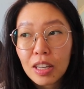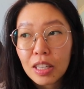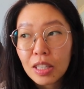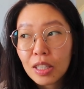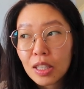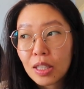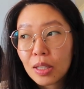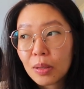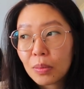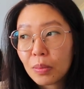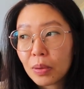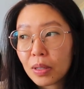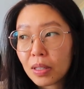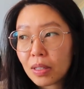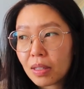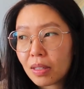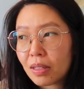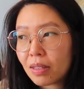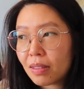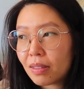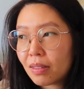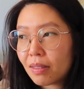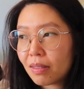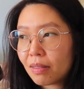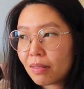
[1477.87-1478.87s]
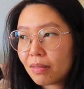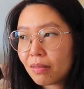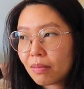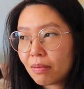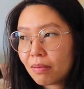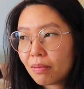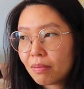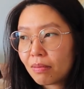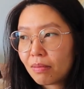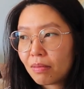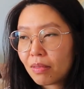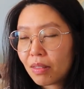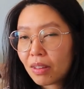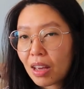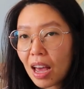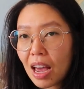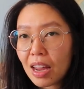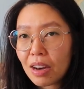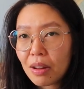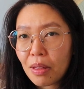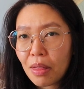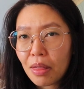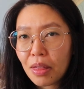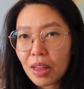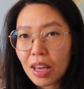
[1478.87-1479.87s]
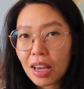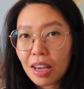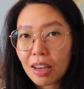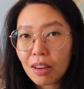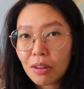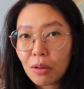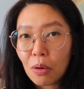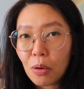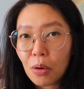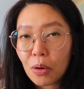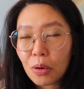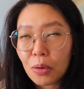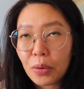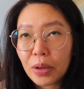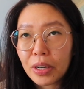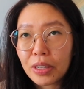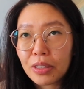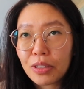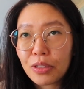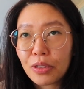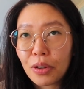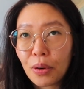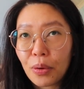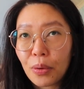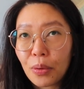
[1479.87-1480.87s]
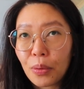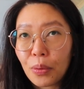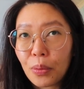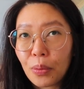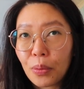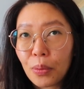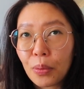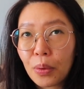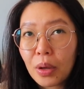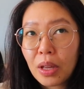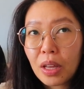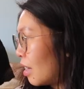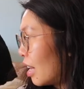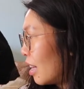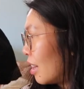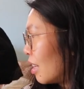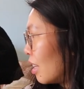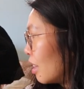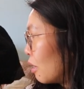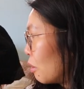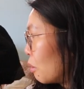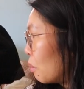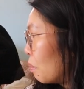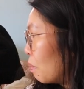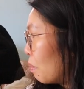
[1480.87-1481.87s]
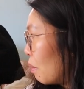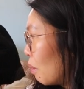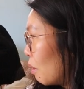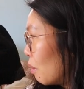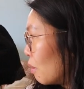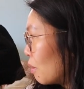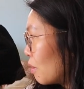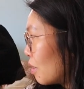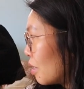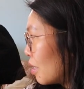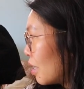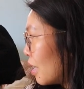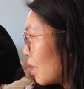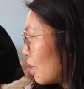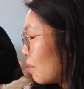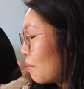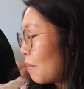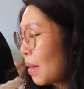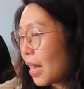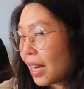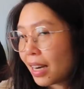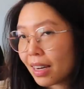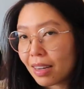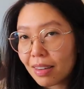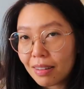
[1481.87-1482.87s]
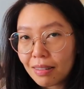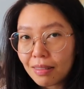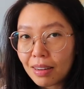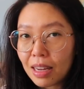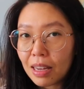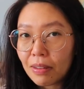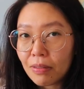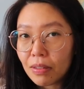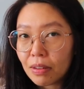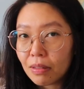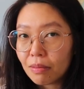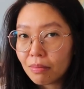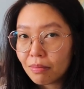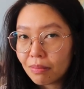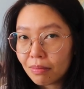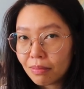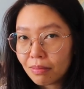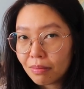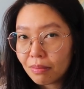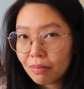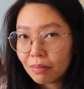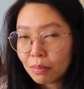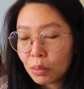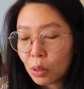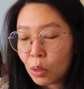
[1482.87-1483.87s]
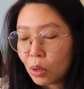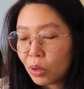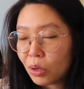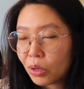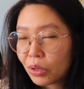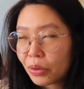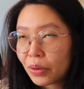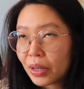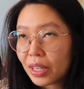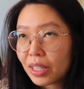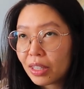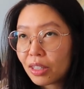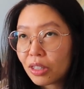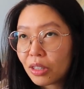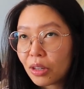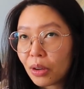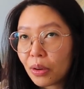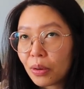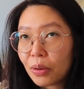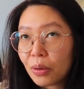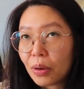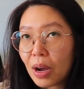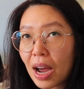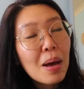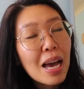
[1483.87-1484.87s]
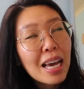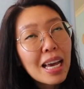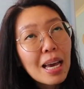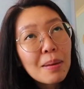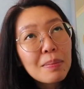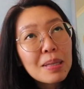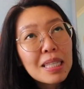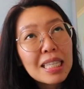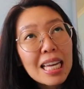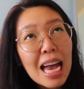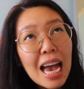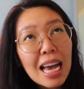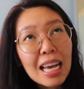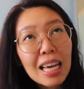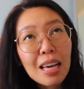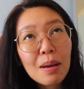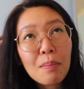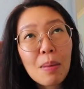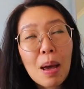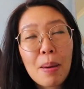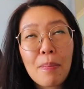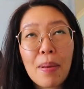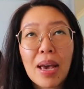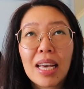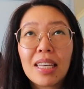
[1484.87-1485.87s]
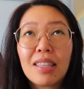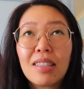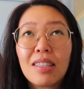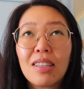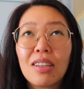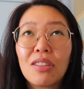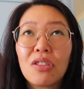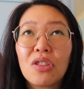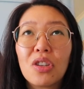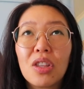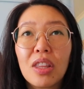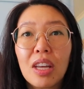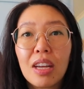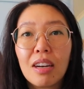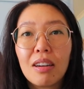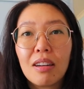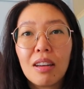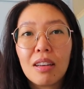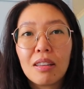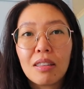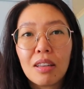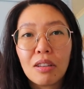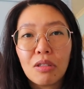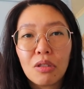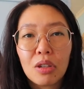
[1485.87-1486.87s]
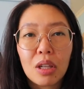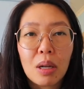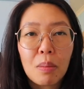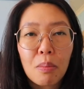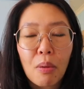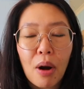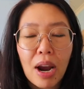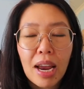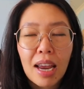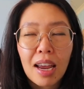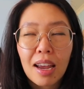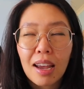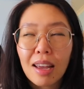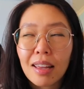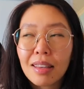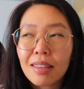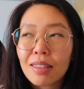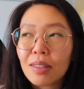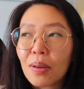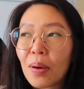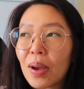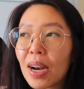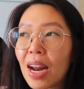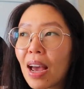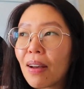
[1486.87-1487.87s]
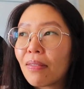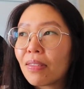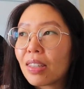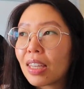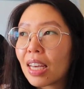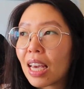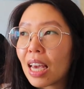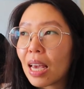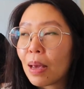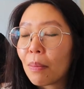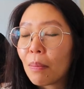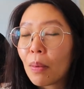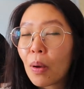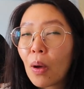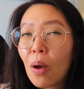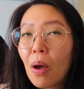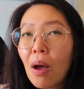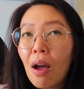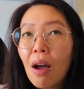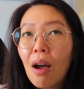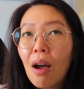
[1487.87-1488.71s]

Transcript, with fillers: This was it's kind of thick and awkward, so, and the little balls in it made it even more awkward, so I kept snagging my base stitch and then essentially breaking it, so I'd have to keep